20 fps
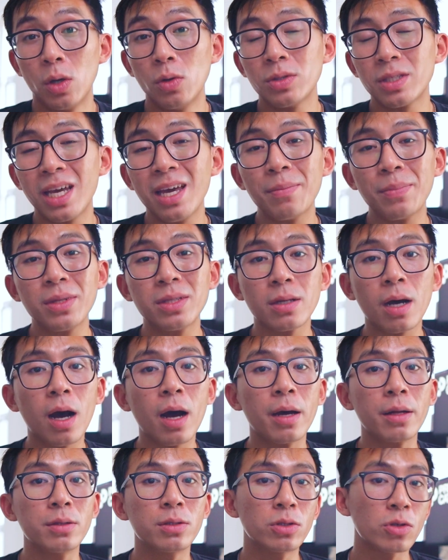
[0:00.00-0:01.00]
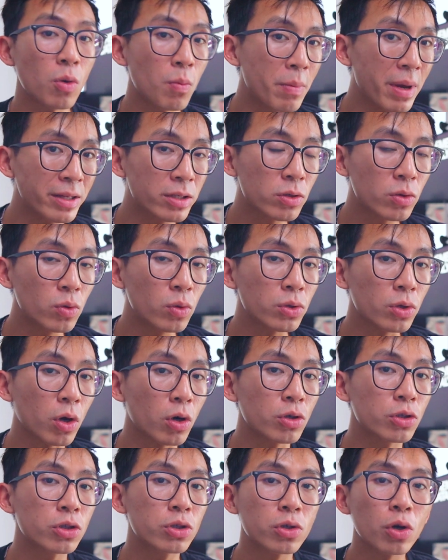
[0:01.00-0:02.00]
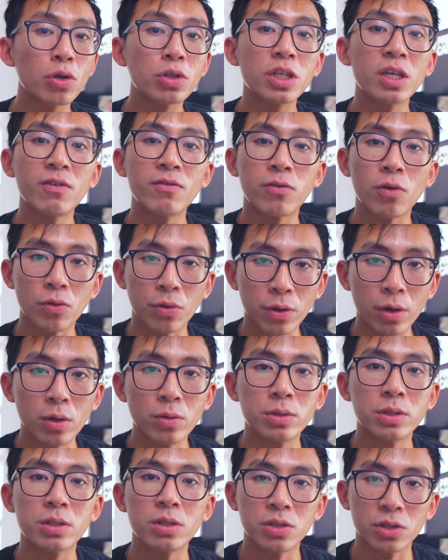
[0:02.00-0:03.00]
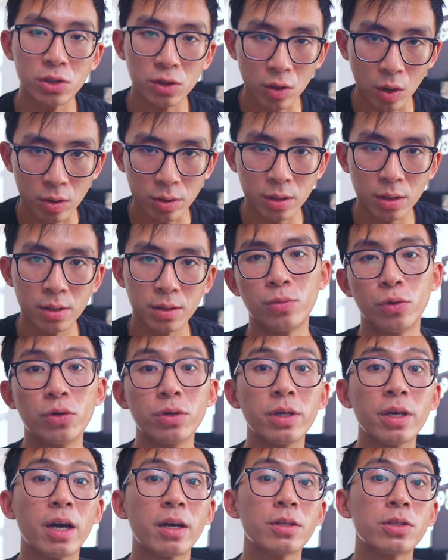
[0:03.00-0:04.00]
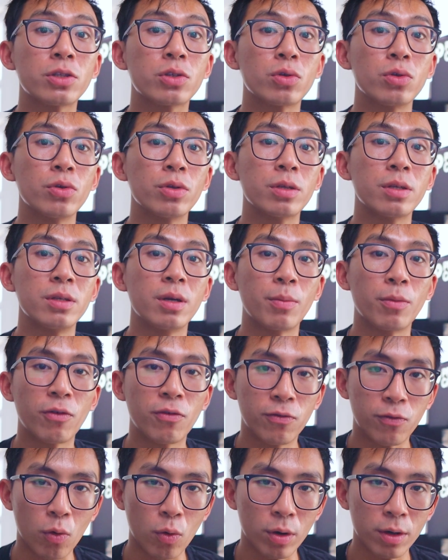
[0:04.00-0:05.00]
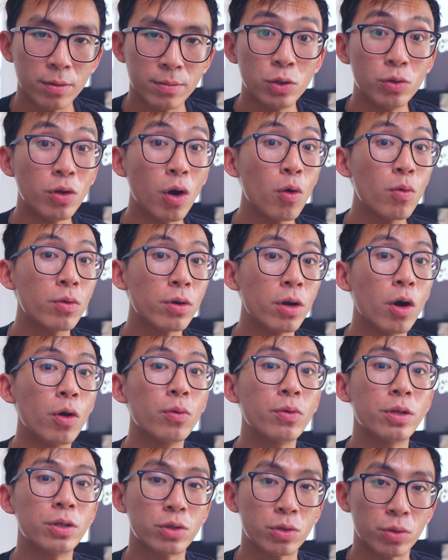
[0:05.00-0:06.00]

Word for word: Those can't be taught, so med schools are searching for those to start. Brutally honest truth number four, you don't know the